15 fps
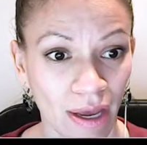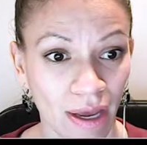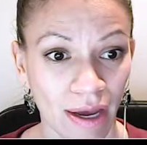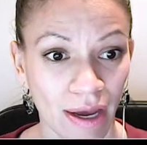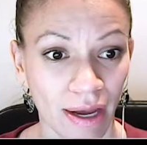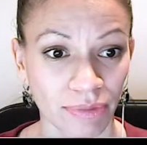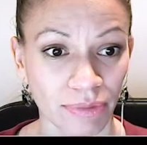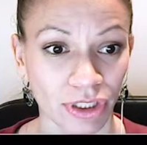
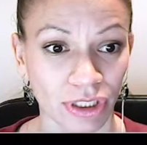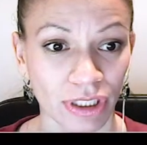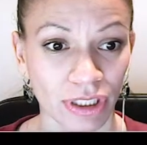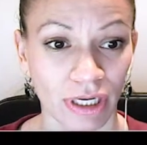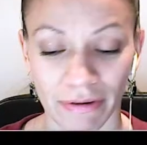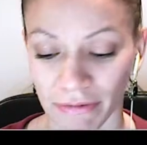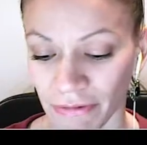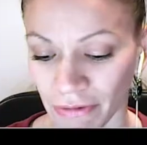I'm just
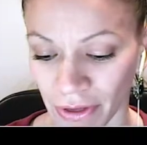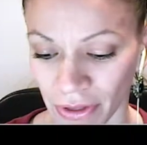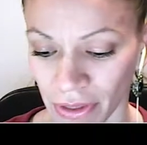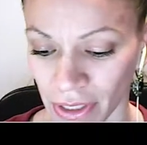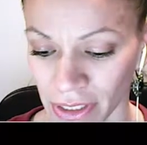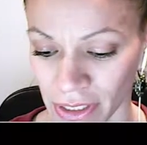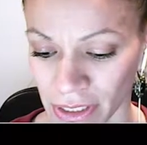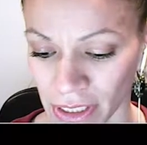gonna fill
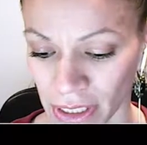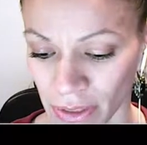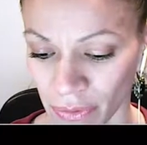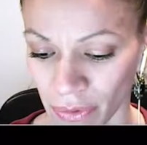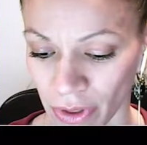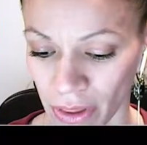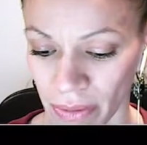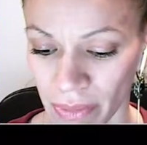this in
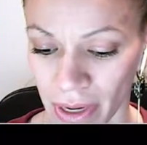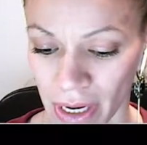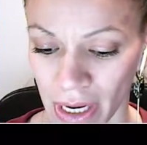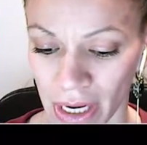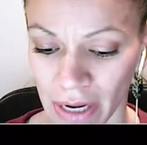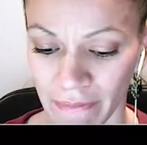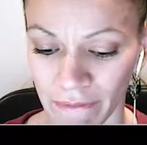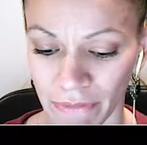with
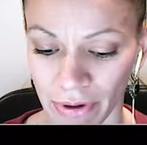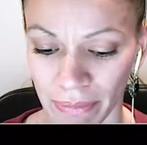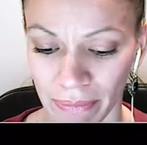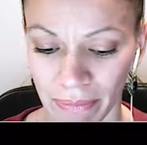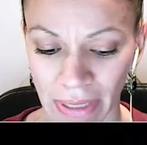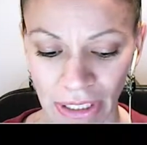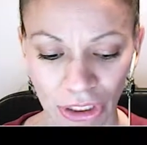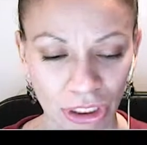my
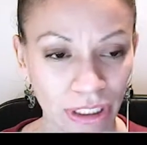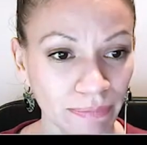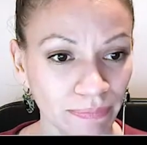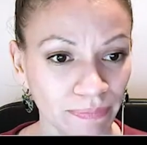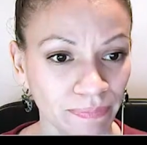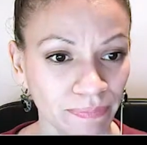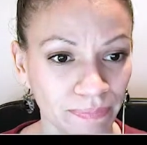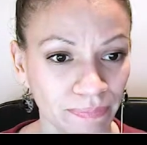information
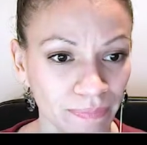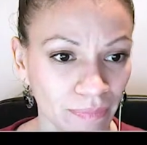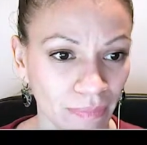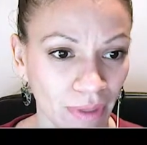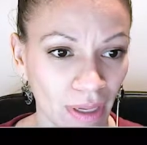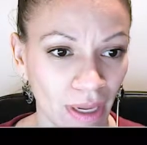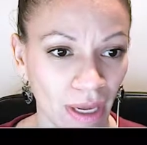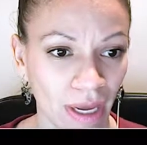
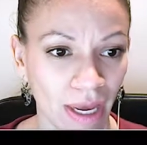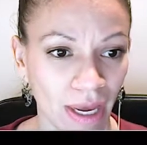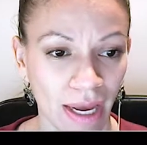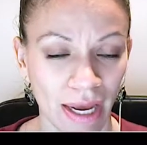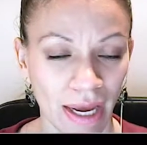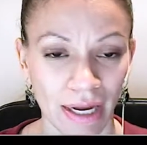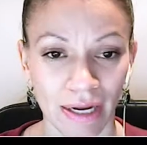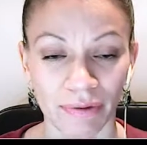
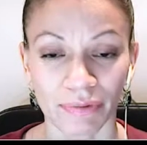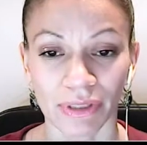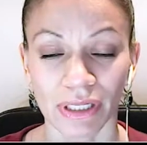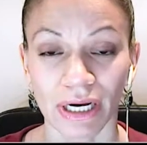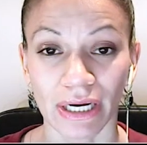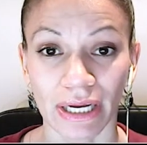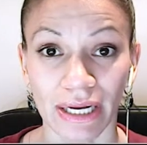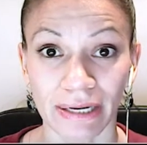and I will
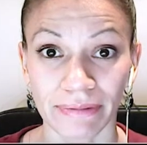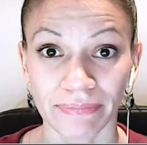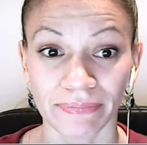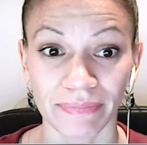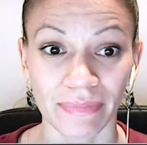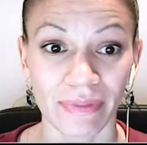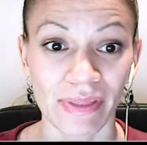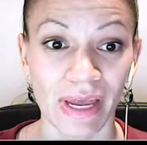log in.
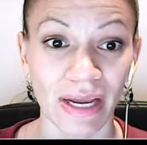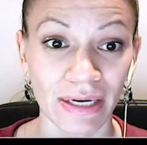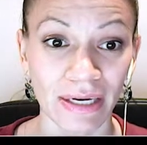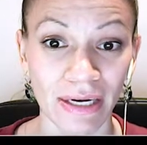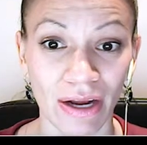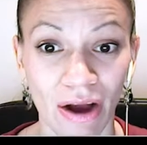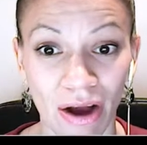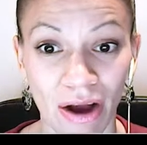And then
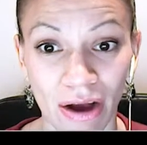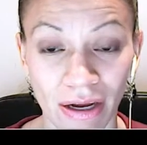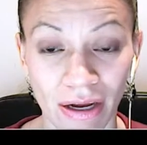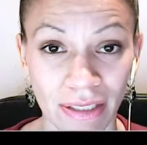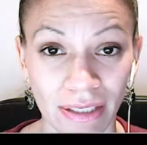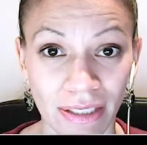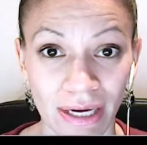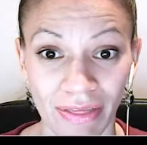
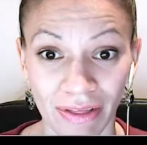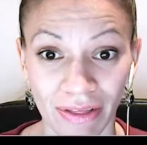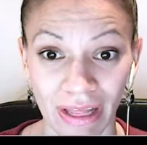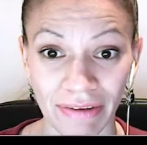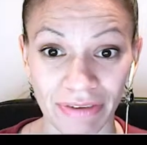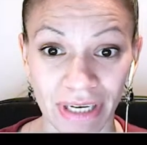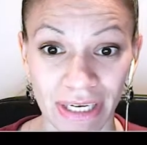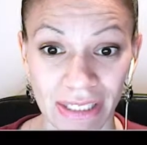on the
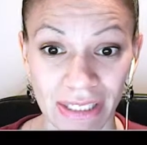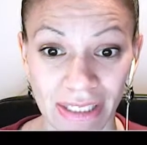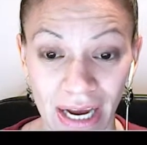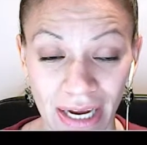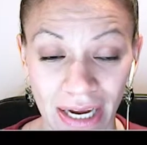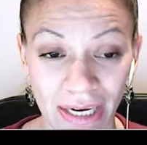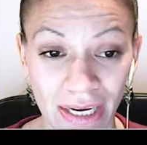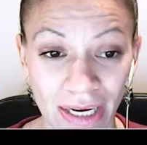left-hand
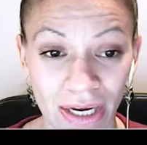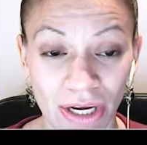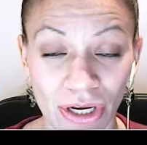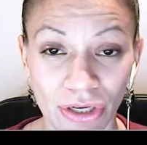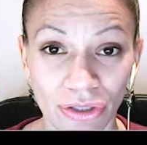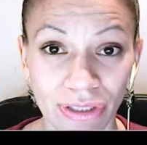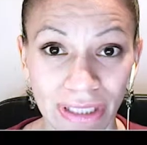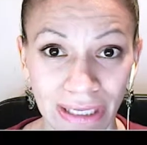side,
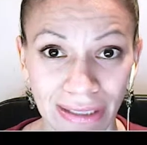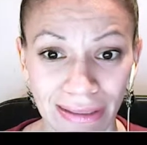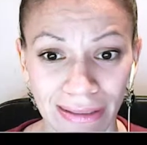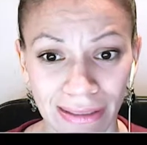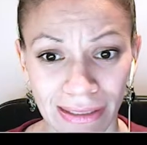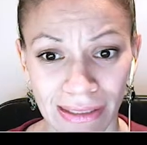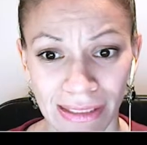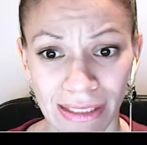you'll
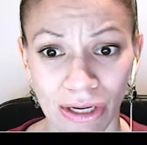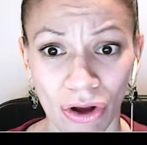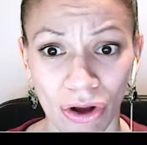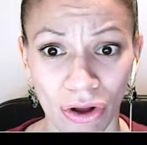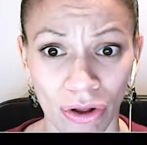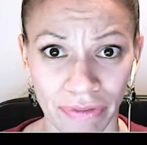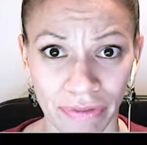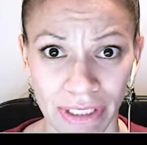technically see
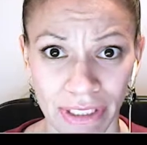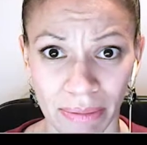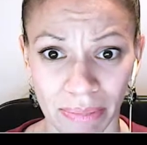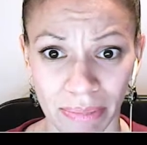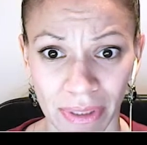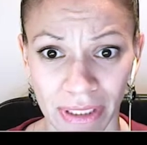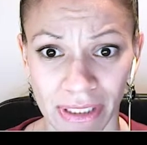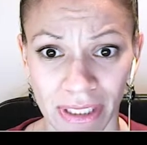all the
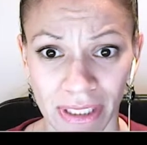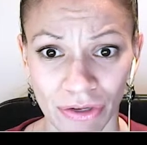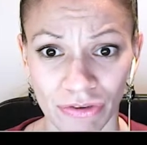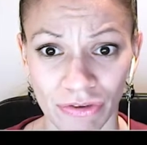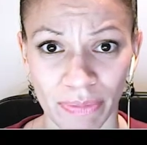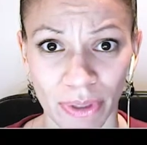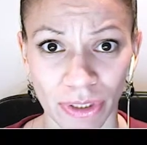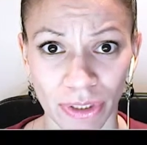templates that
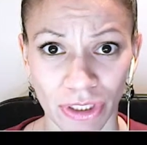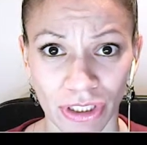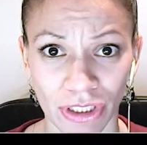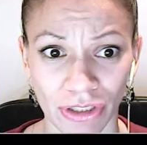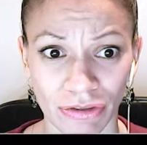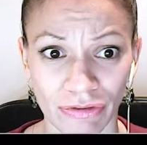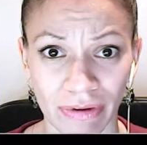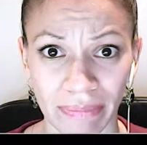you've
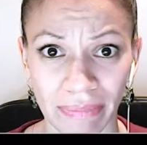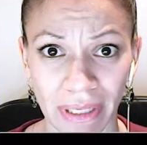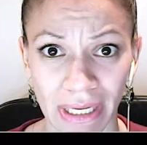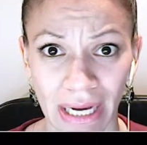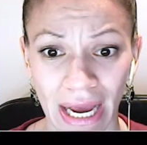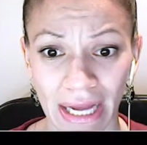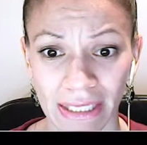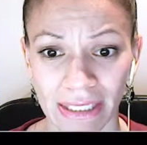purchased from me
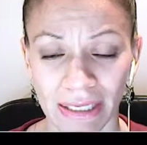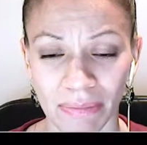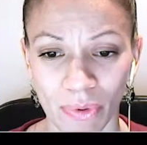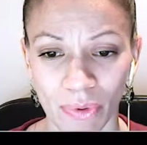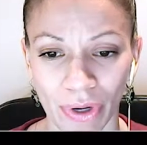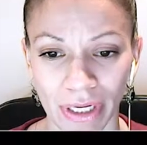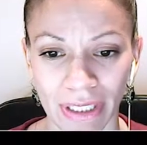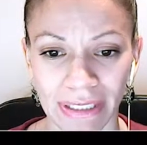at some
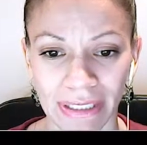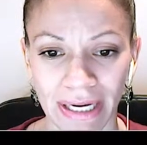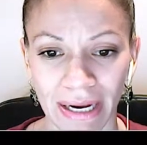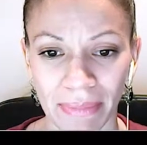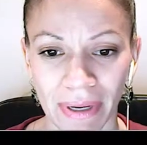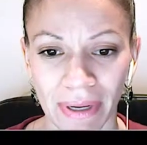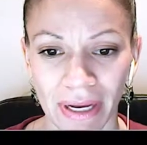point in time.